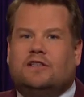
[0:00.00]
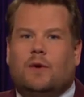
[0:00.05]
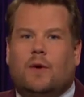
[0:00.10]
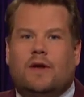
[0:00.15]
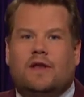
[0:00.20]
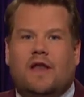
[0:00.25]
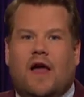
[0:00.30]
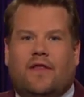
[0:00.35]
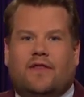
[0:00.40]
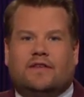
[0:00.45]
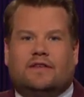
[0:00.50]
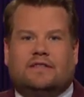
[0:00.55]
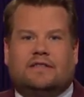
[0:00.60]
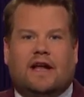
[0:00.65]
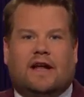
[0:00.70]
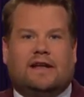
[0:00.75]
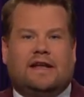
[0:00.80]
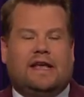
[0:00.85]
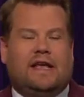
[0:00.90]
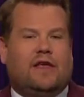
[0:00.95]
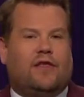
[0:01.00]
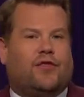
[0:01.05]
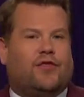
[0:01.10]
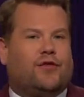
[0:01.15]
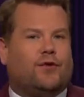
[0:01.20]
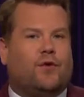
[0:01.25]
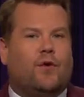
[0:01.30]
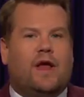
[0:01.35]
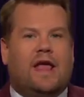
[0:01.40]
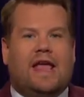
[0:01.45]
to another study,
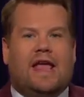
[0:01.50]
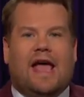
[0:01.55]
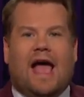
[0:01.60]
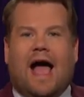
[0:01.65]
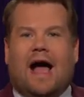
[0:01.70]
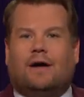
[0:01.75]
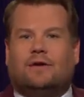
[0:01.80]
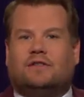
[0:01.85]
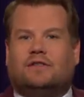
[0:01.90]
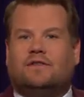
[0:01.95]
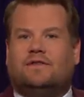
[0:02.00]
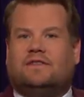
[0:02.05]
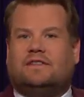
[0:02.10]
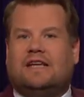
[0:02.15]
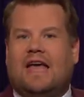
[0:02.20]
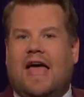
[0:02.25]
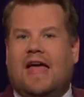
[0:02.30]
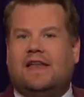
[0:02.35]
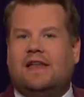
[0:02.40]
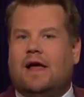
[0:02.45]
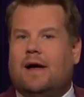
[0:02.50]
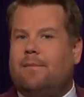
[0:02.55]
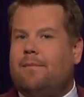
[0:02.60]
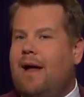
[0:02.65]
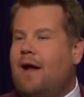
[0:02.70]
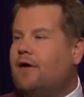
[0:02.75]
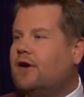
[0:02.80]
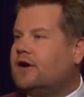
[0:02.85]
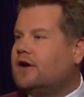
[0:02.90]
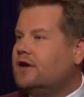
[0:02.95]
three out of ten
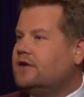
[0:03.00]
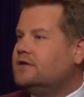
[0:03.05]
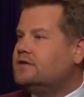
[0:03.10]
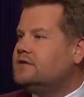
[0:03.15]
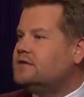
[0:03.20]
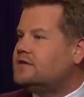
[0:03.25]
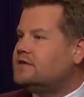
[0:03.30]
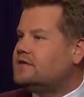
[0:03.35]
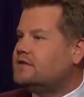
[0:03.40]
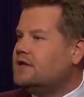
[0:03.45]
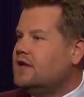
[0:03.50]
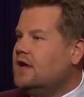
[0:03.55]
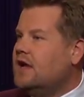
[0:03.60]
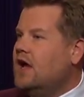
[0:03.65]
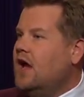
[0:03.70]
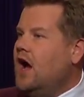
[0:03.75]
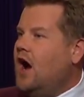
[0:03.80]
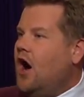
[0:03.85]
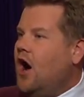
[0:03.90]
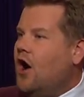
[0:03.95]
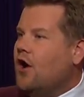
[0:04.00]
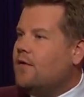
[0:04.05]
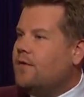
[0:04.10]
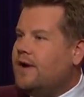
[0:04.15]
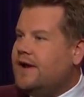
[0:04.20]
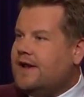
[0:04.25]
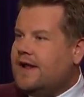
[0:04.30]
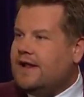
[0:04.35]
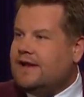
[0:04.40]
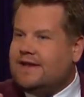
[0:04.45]
Americans are
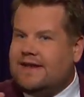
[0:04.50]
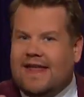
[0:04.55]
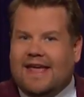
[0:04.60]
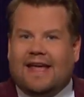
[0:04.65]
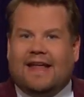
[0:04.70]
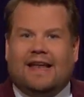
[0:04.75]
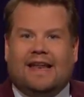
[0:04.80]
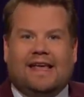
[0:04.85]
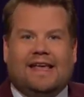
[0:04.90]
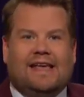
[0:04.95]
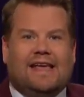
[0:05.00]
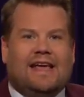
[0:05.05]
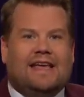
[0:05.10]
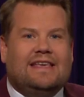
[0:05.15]
in a nearly